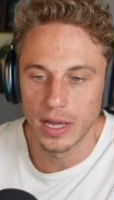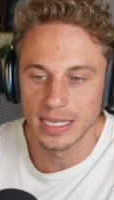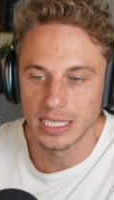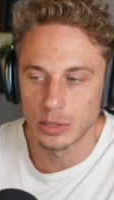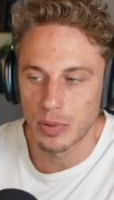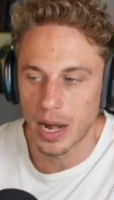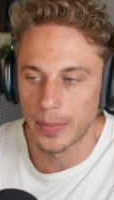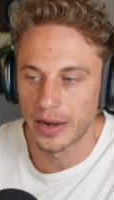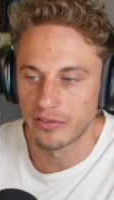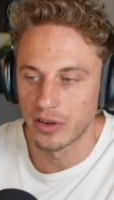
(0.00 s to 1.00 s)
is its
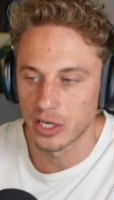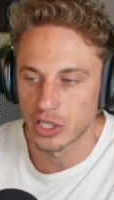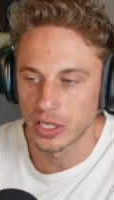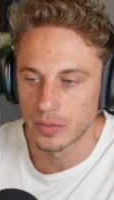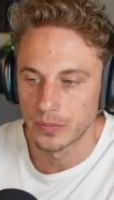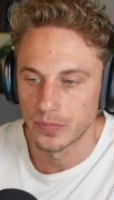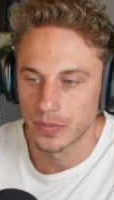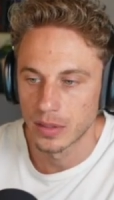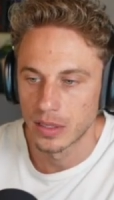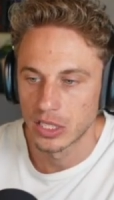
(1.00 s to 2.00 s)
primary function?
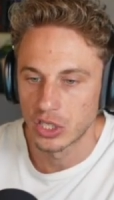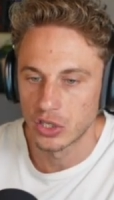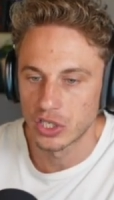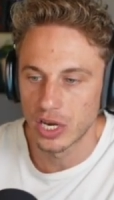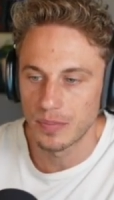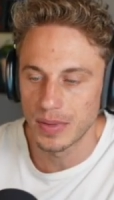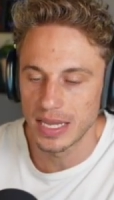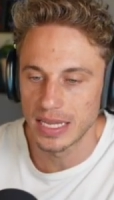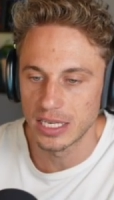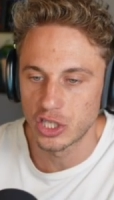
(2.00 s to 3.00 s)
So there's going to
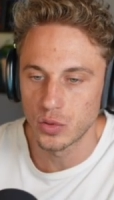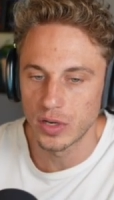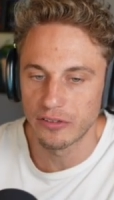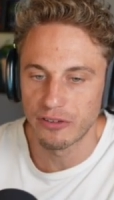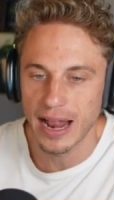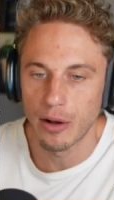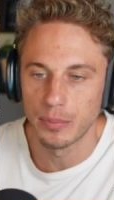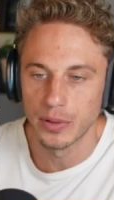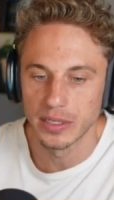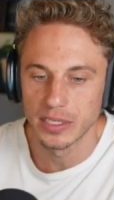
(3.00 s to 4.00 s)
be two different
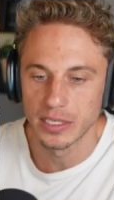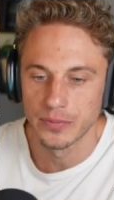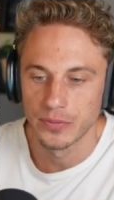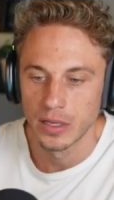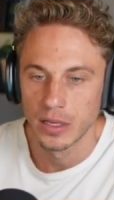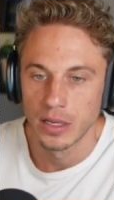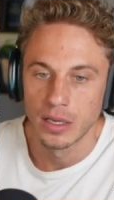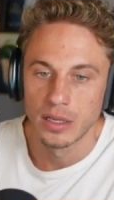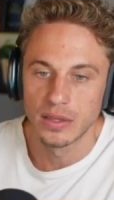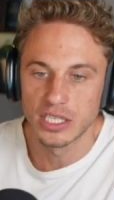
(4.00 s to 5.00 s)
outputs.
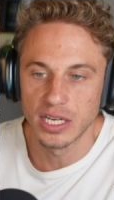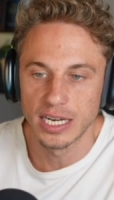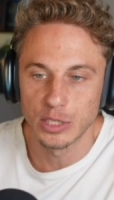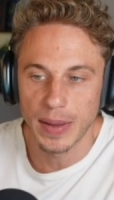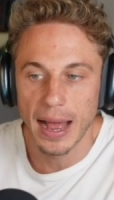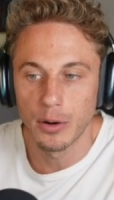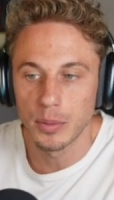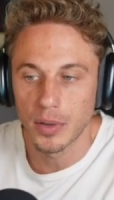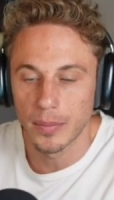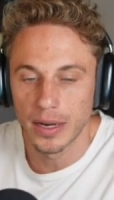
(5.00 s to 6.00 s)
The sun is
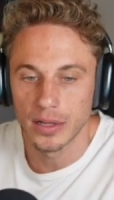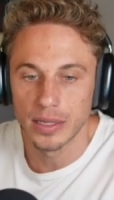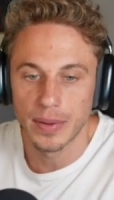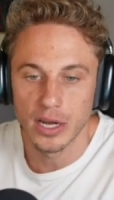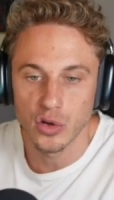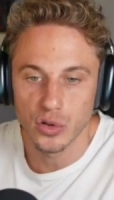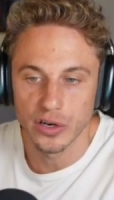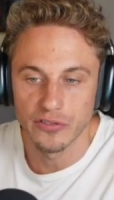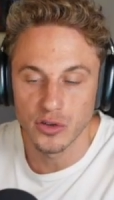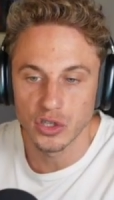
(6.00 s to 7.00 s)
powered primarily by
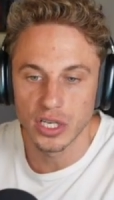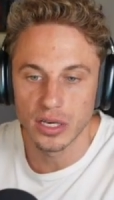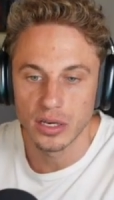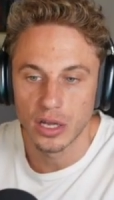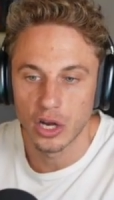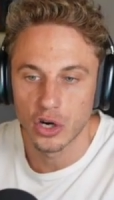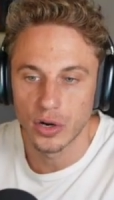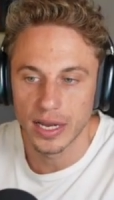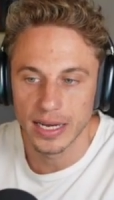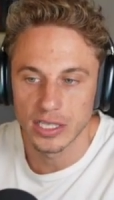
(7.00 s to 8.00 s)
nuclear fusion
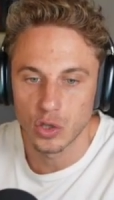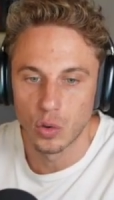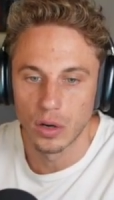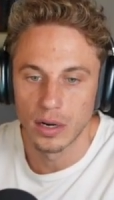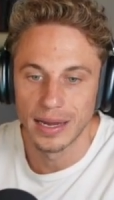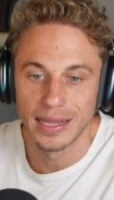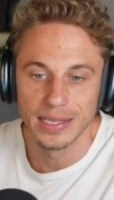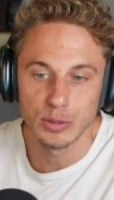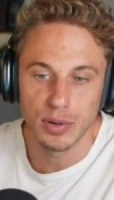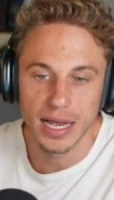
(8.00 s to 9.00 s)
occurring in its core. In
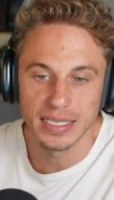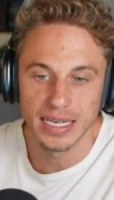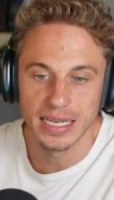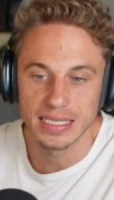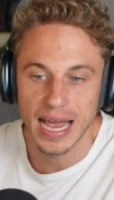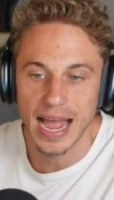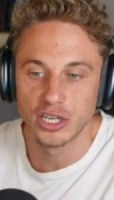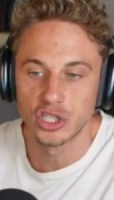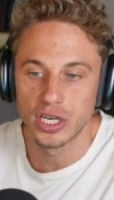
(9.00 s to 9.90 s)
this process, hydrogen